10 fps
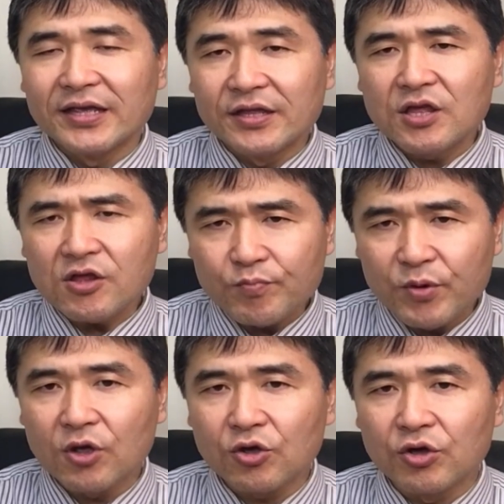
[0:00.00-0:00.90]
In this
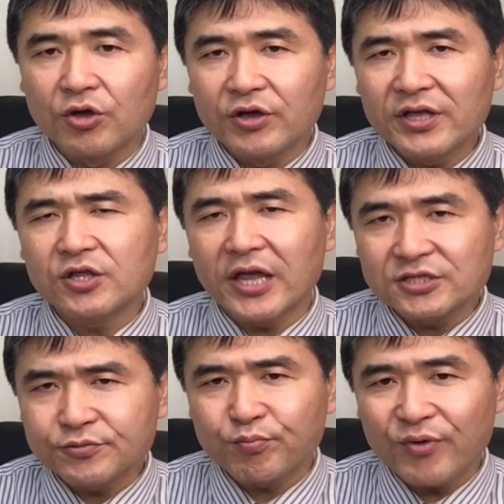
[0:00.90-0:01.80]
book, it
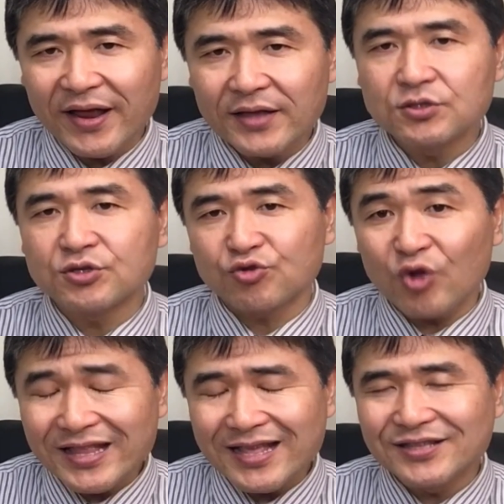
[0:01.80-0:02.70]
explains
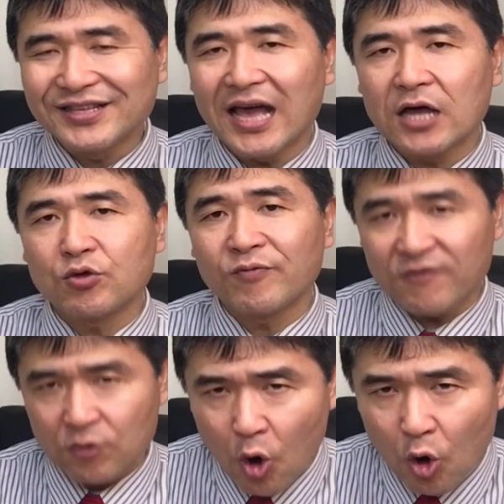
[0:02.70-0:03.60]
strategy as
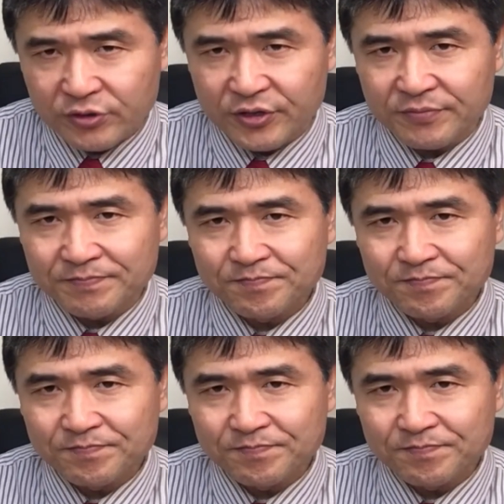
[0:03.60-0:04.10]
follows.